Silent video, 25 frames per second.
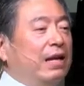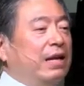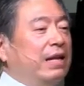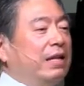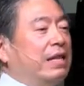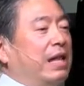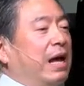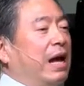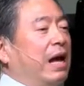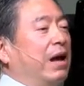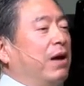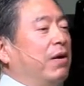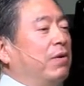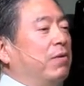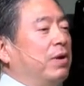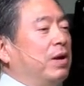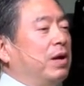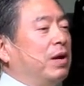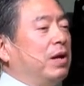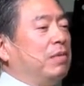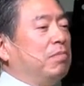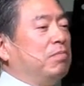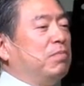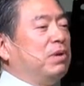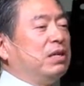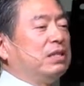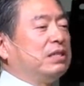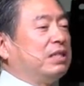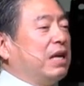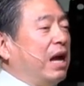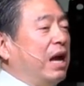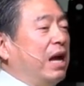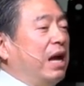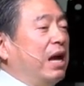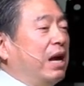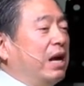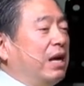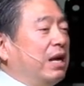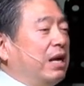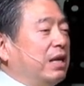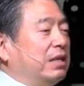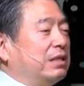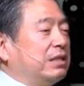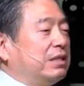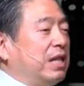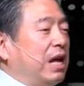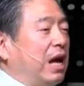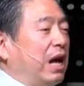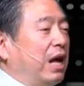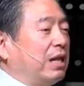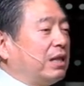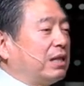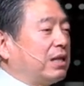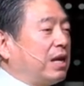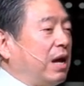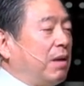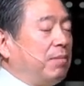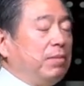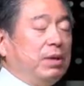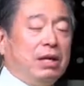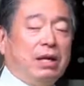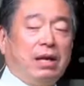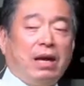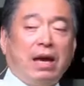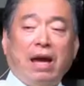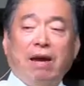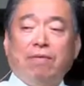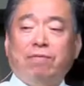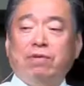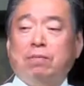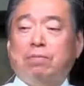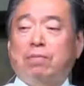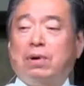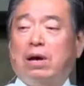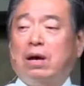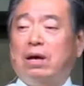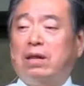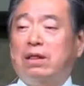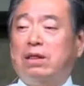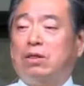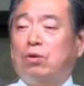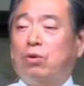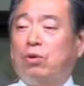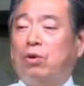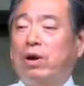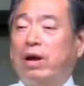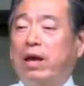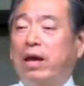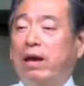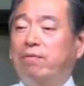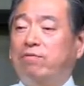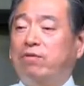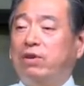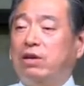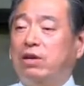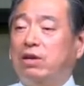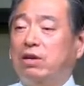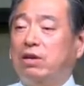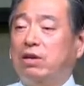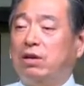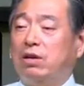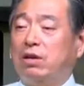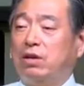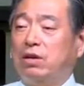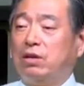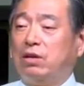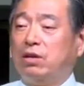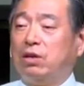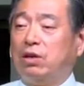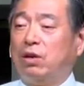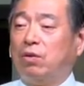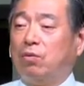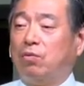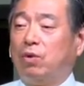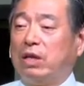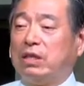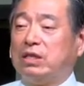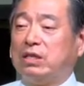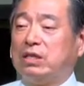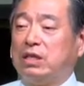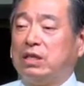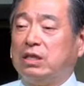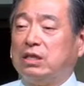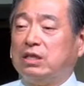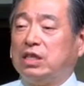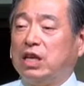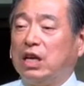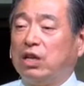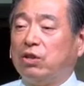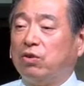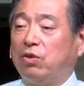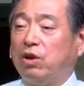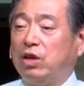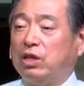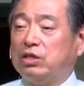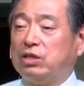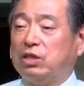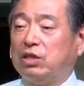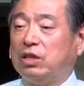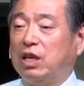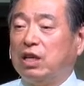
Now, Messiah is not coming every month or every year, you know, once in generation.